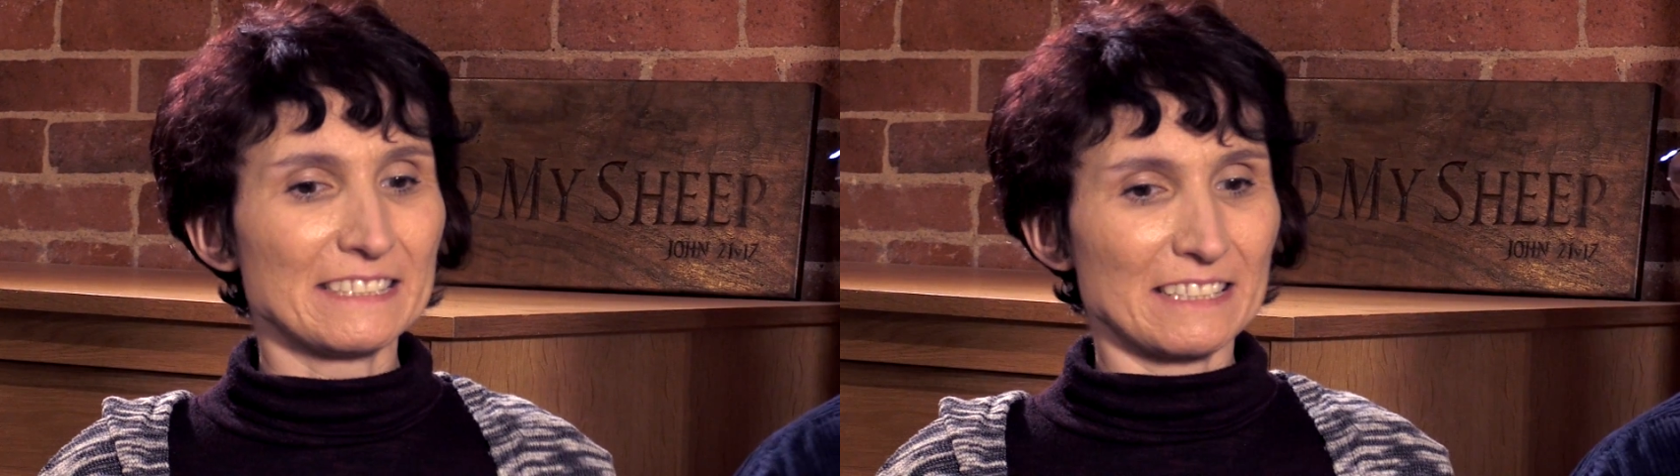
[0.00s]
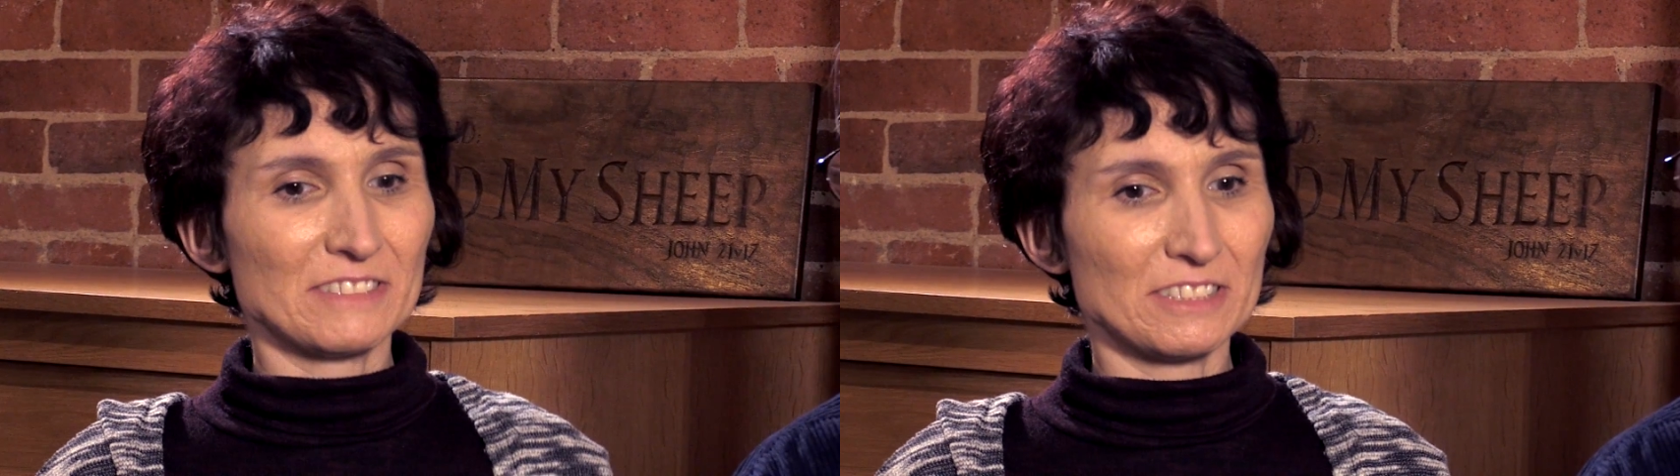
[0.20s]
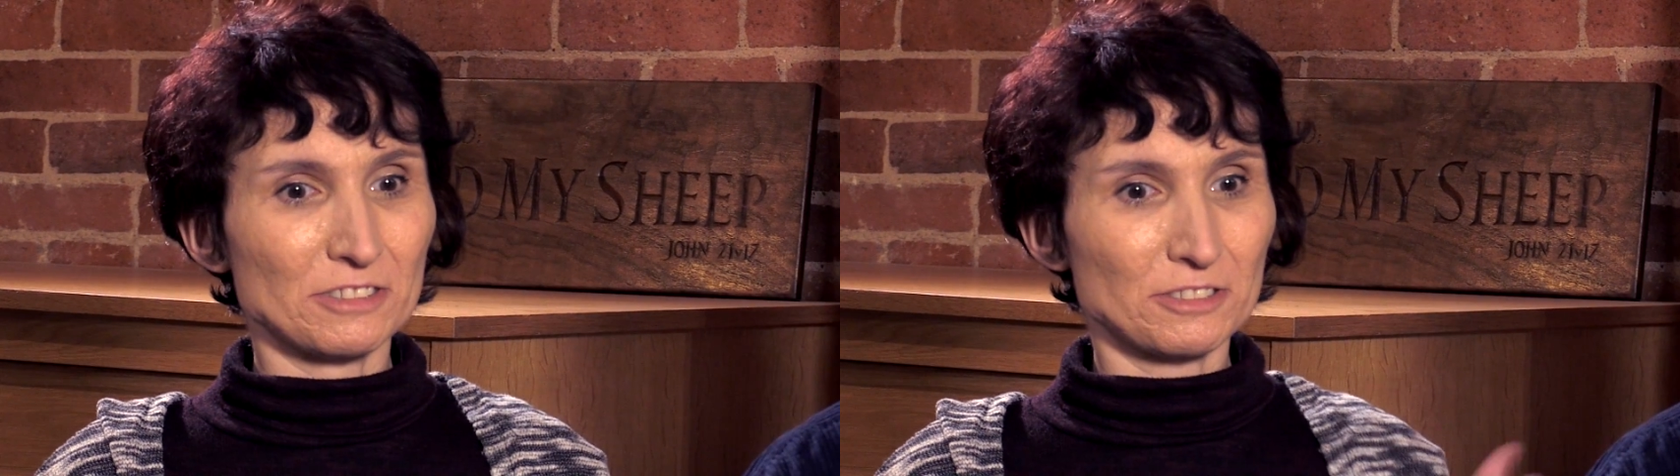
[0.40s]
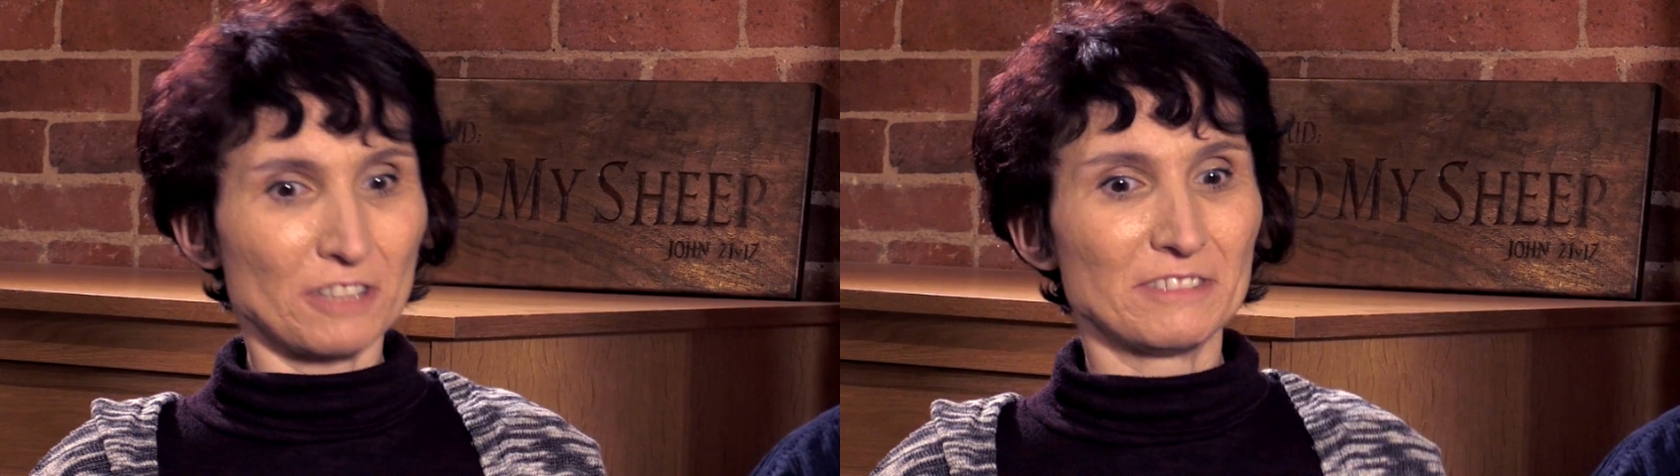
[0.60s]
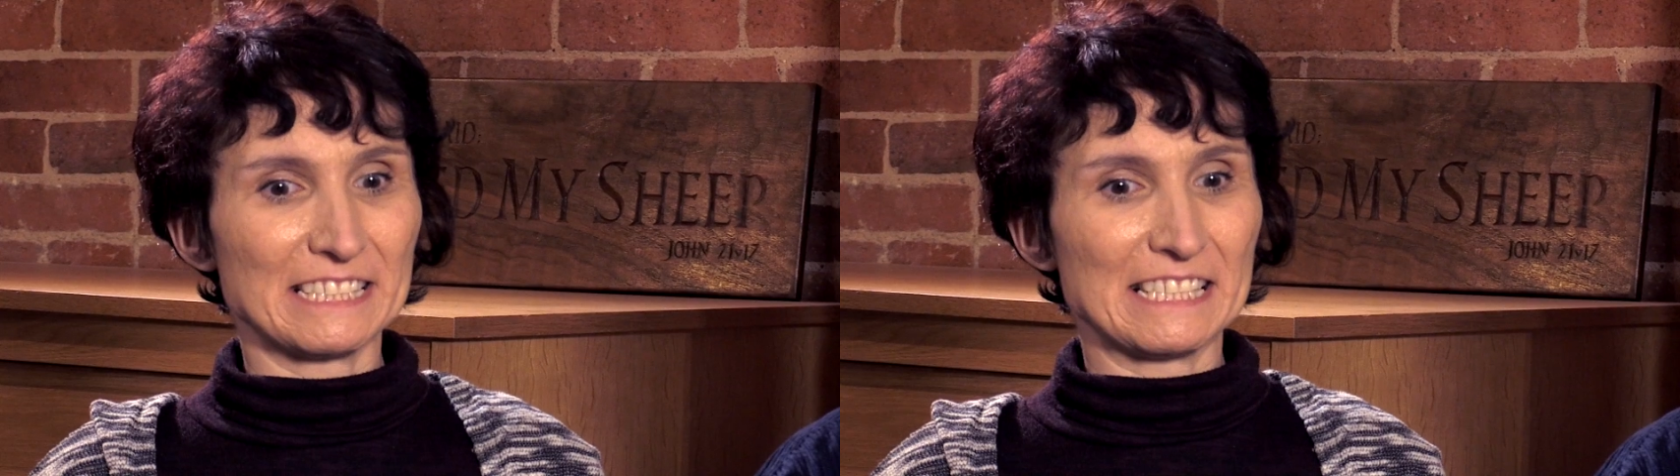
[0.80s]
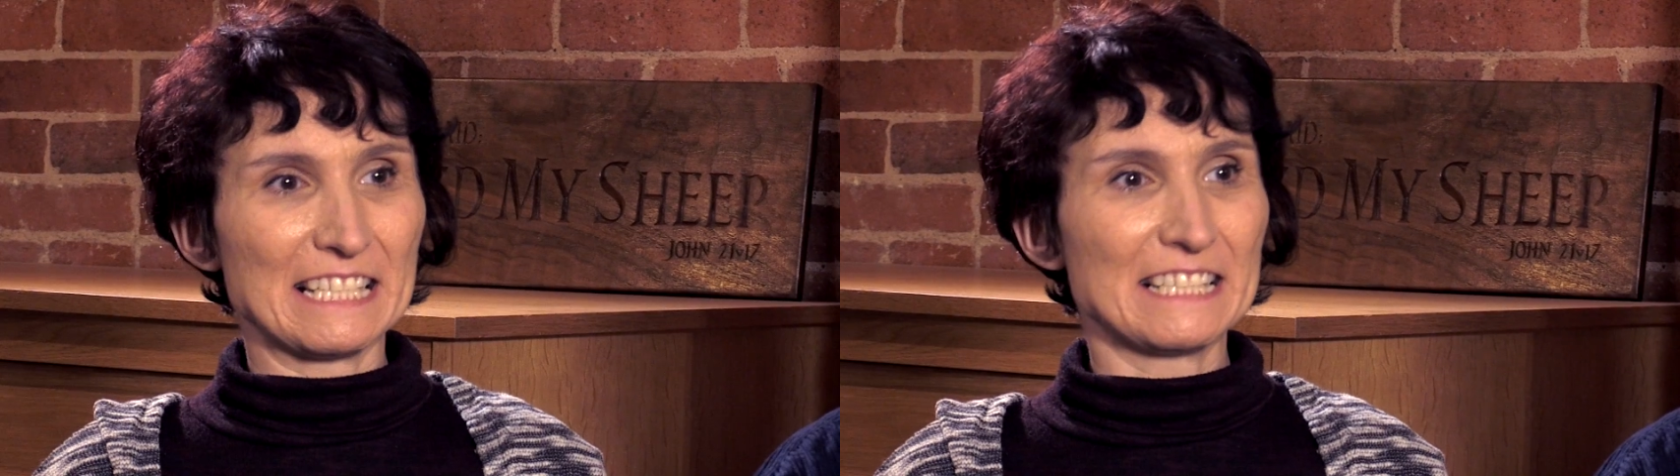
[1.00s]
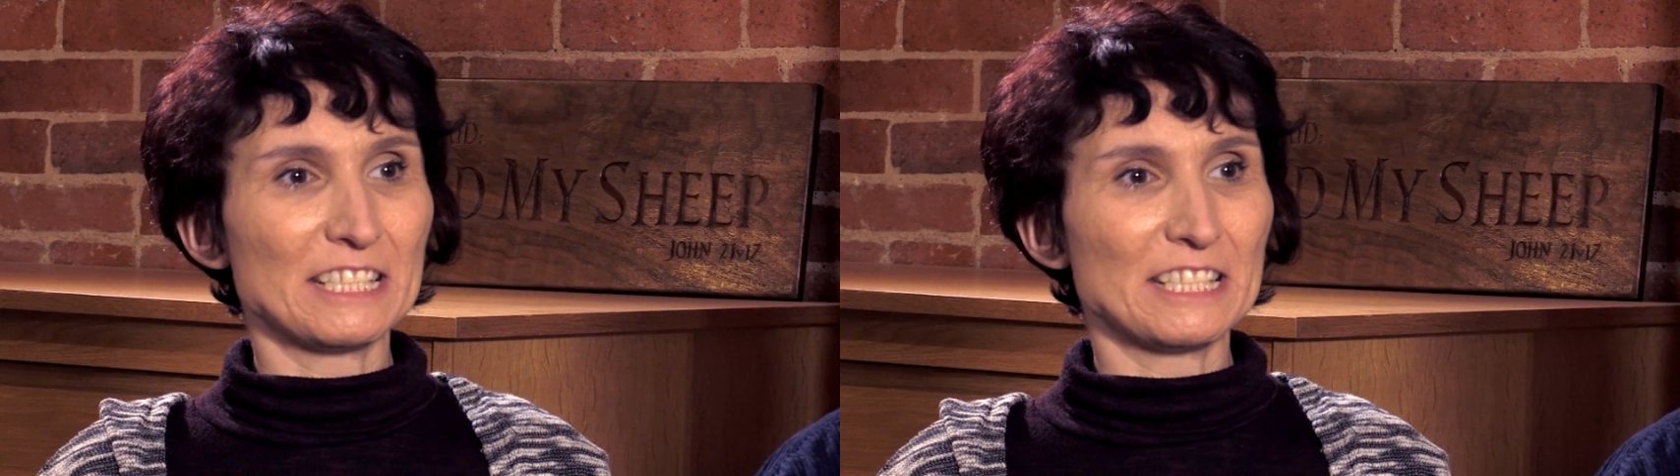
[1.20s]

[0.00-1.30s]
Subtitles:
in authority,